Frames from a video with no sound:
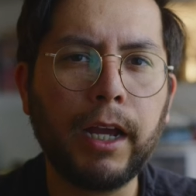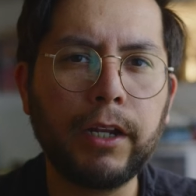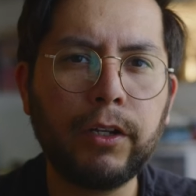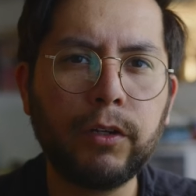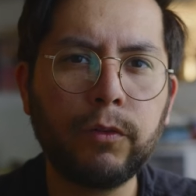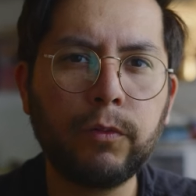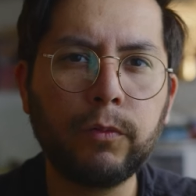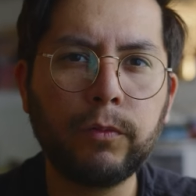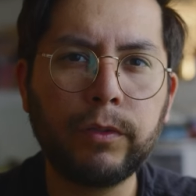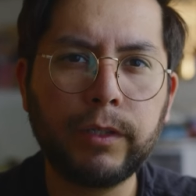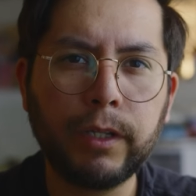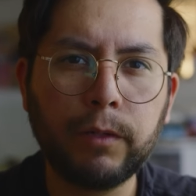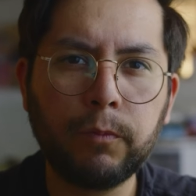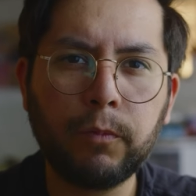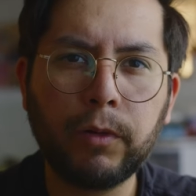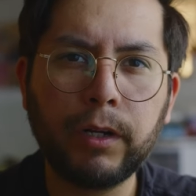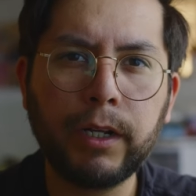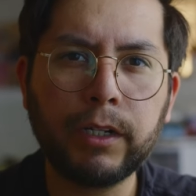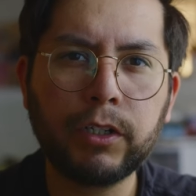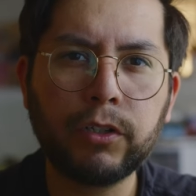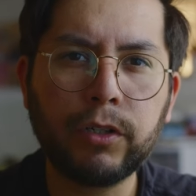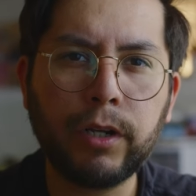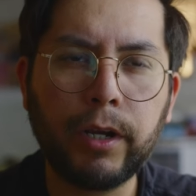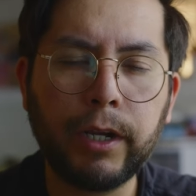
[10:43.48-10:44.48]
I do, did want
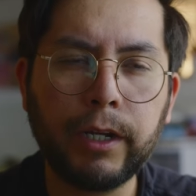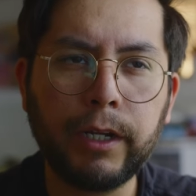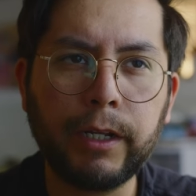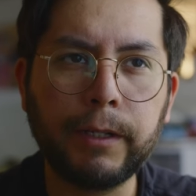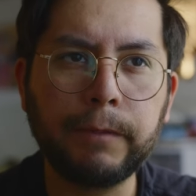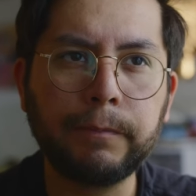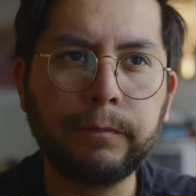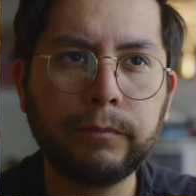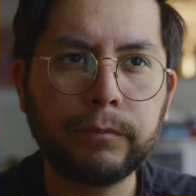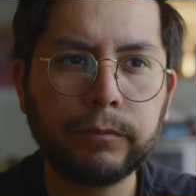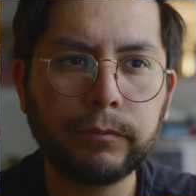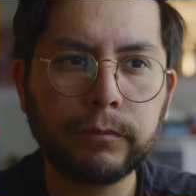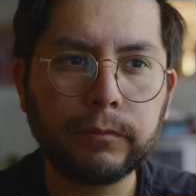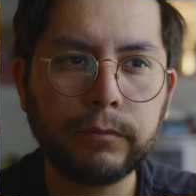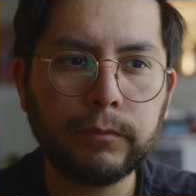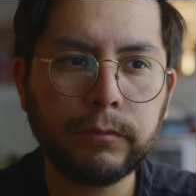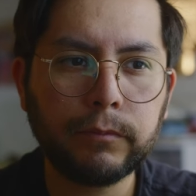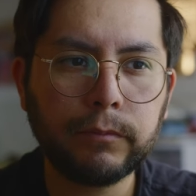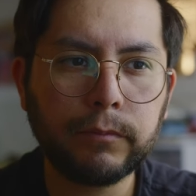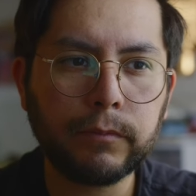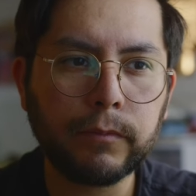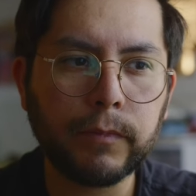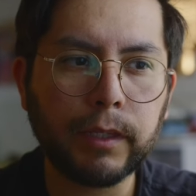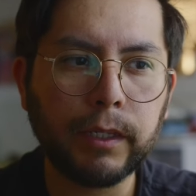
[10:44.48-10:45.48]
to try to
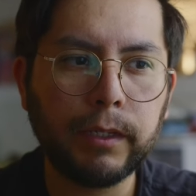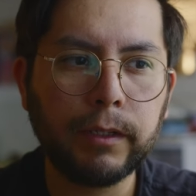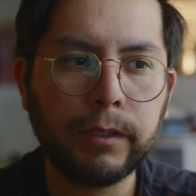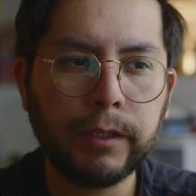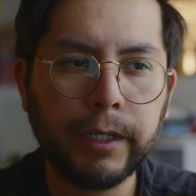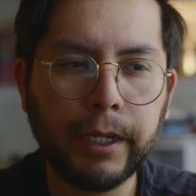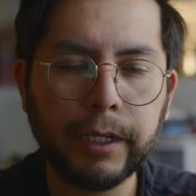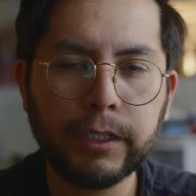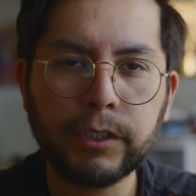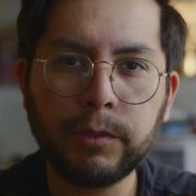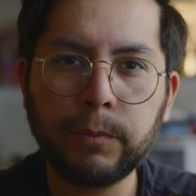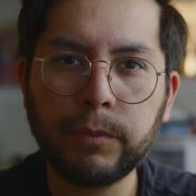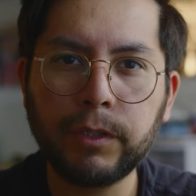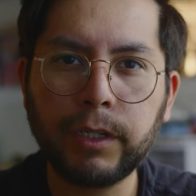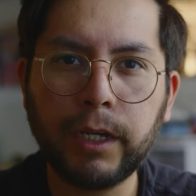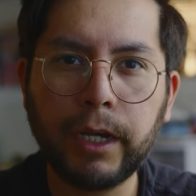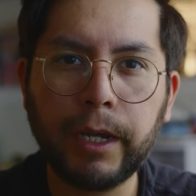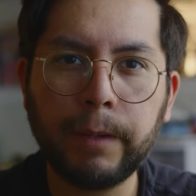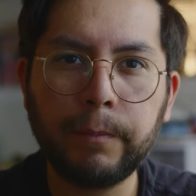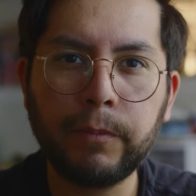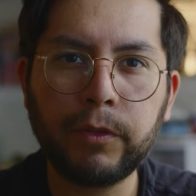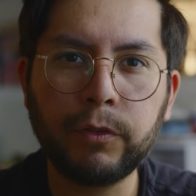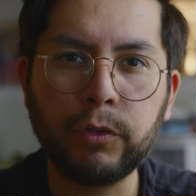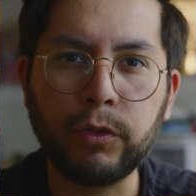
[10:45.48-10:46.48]
take some
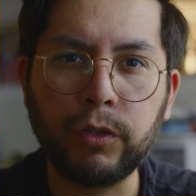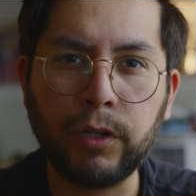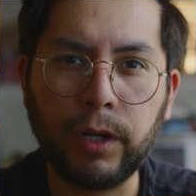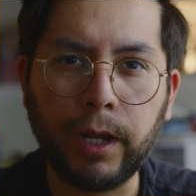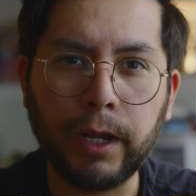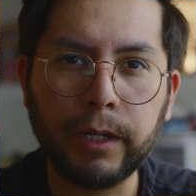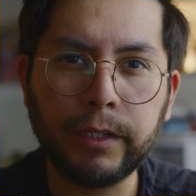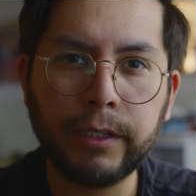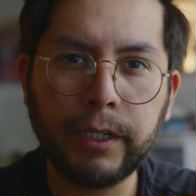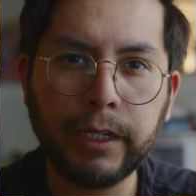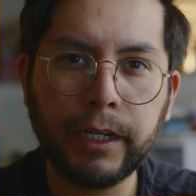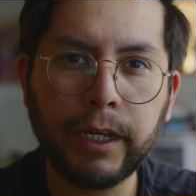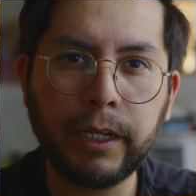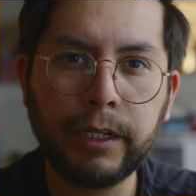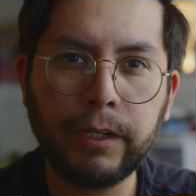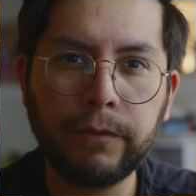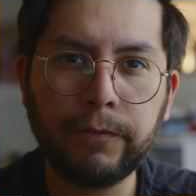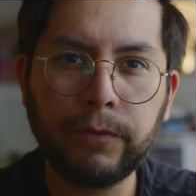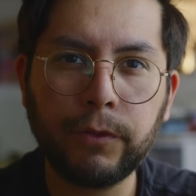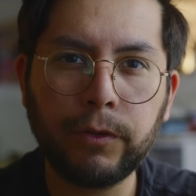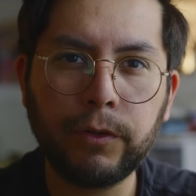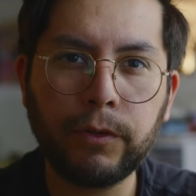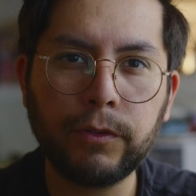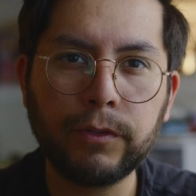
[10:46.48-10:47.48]
time to not take any
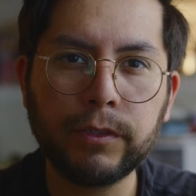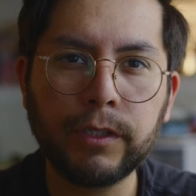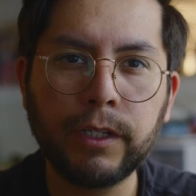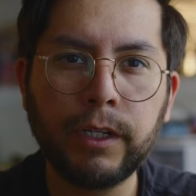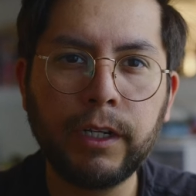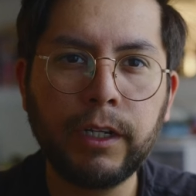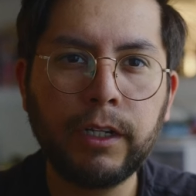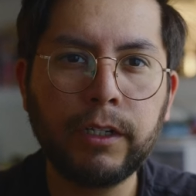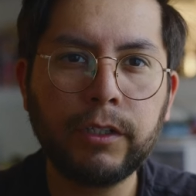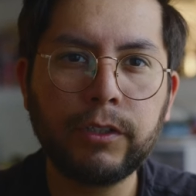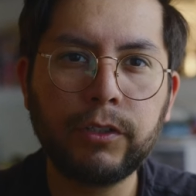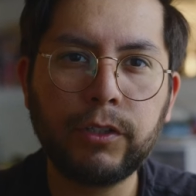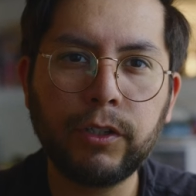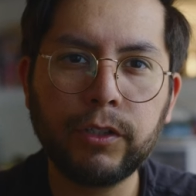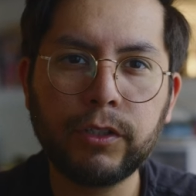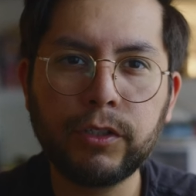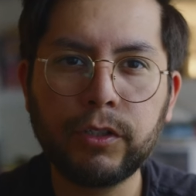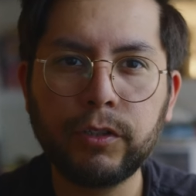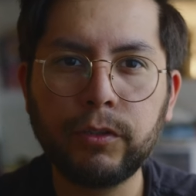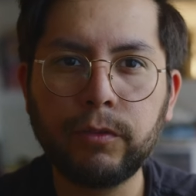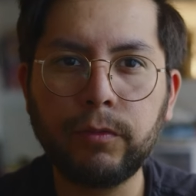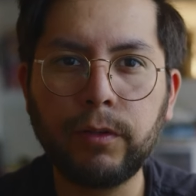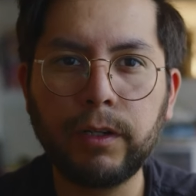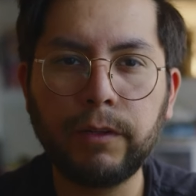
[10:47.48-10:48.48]
photos, just
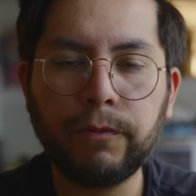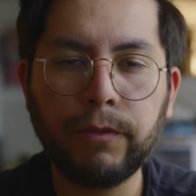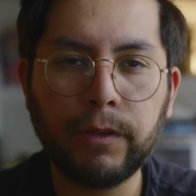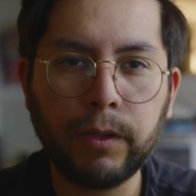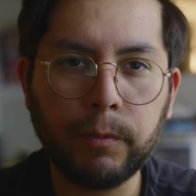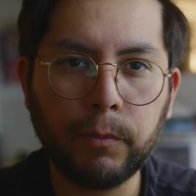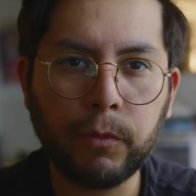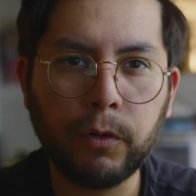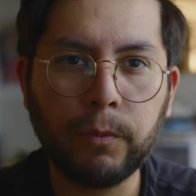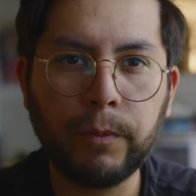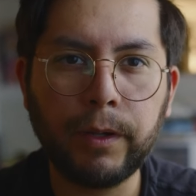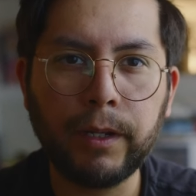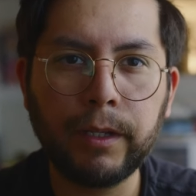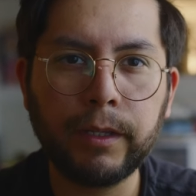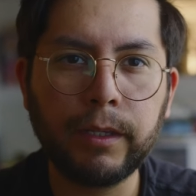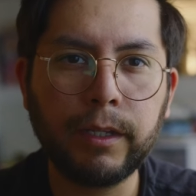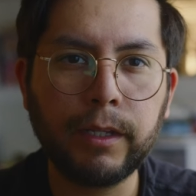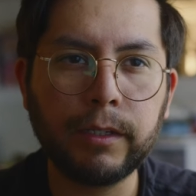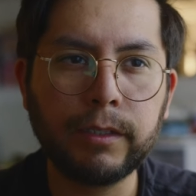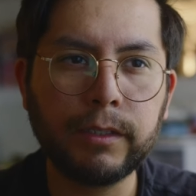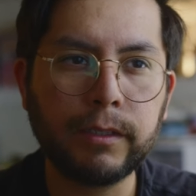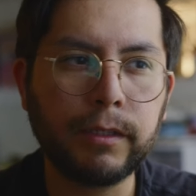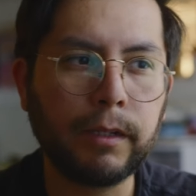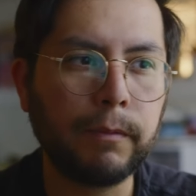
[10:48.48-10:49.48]
to live in the moment.
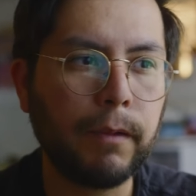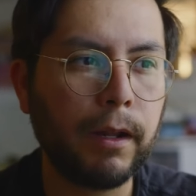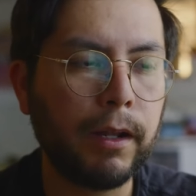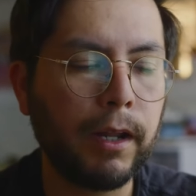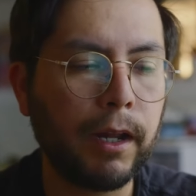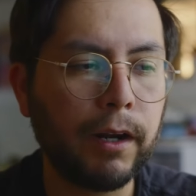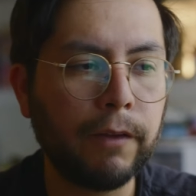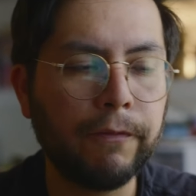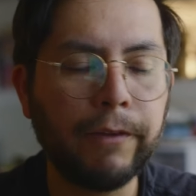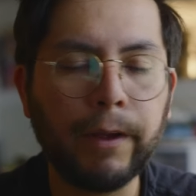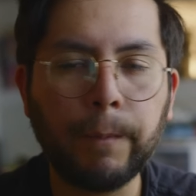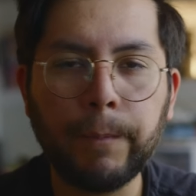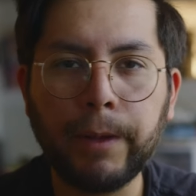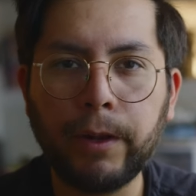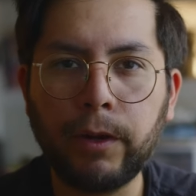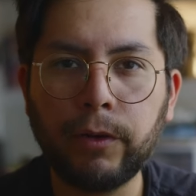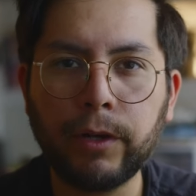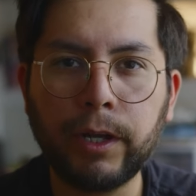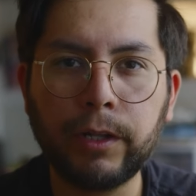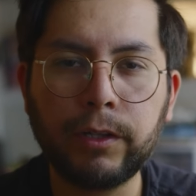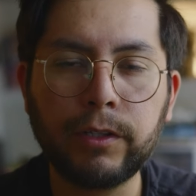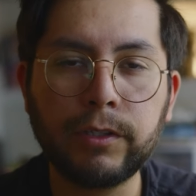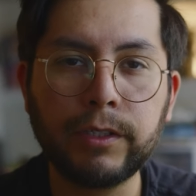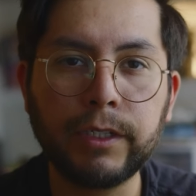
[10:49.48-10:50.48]
There's a lot of family I don't
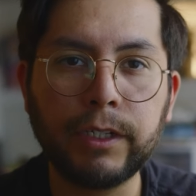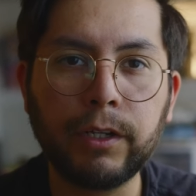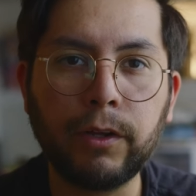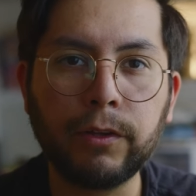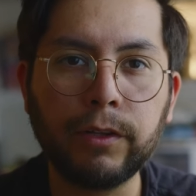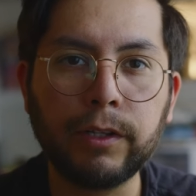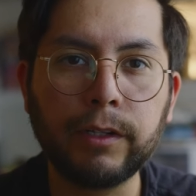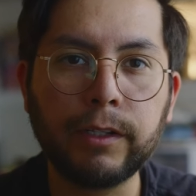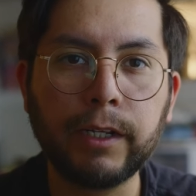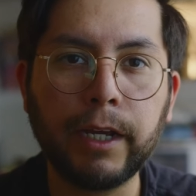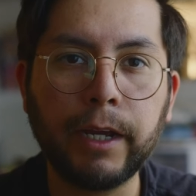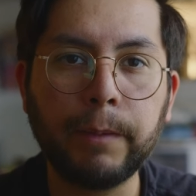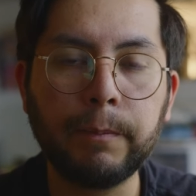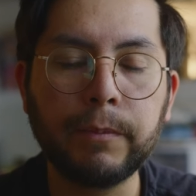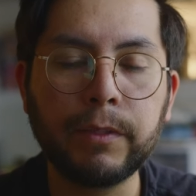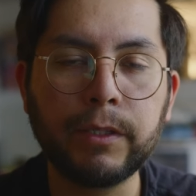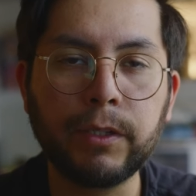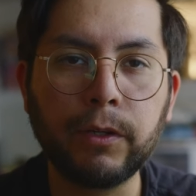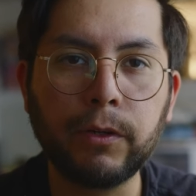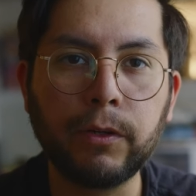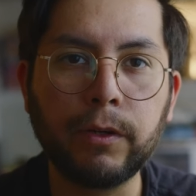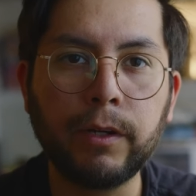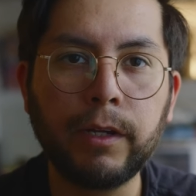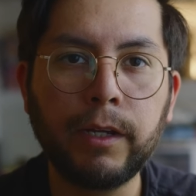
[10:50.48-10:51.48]
get to see all the time,
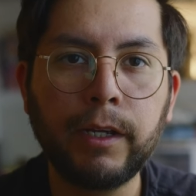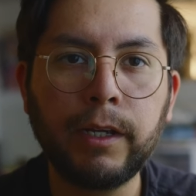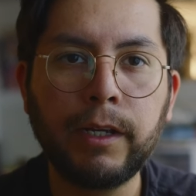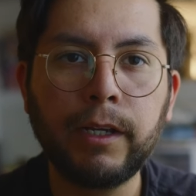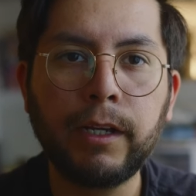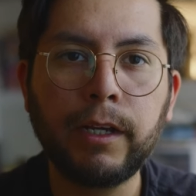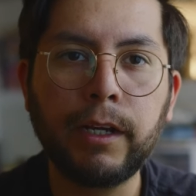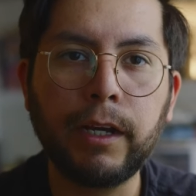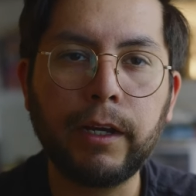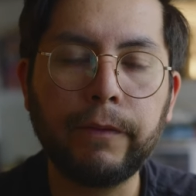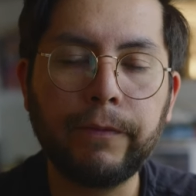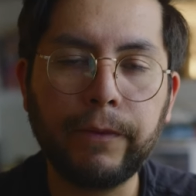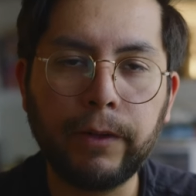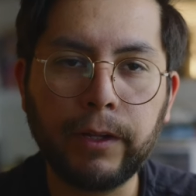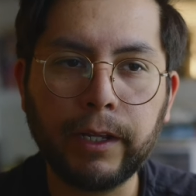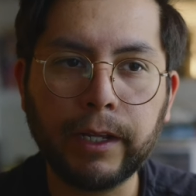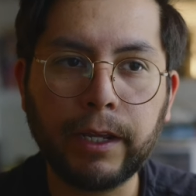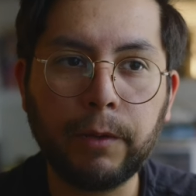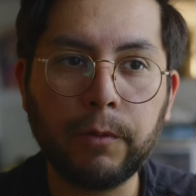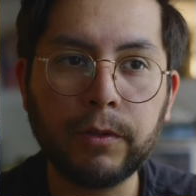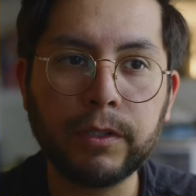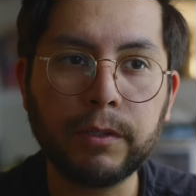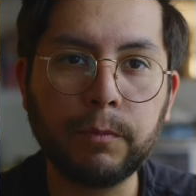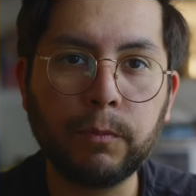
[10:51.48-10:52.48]
so I felt like
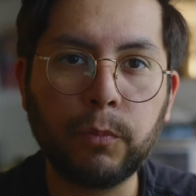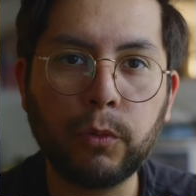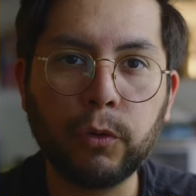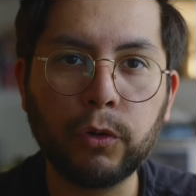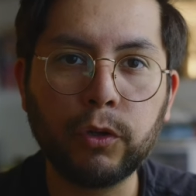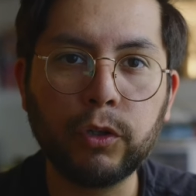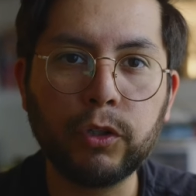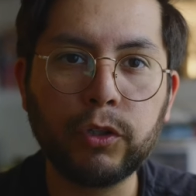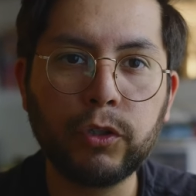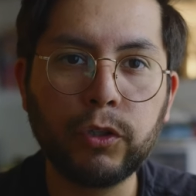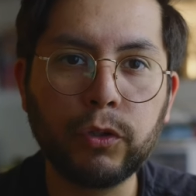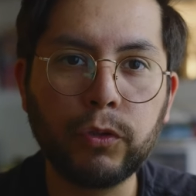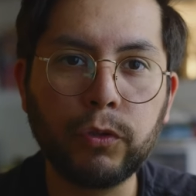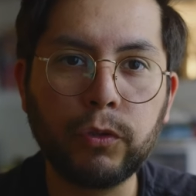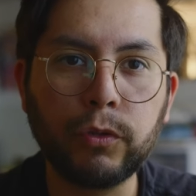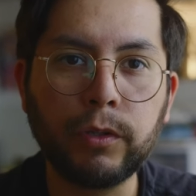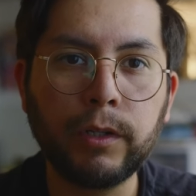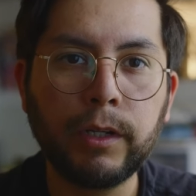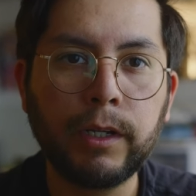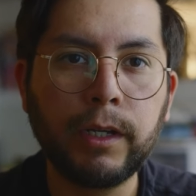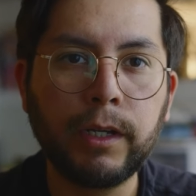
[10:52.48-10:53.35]
it was important to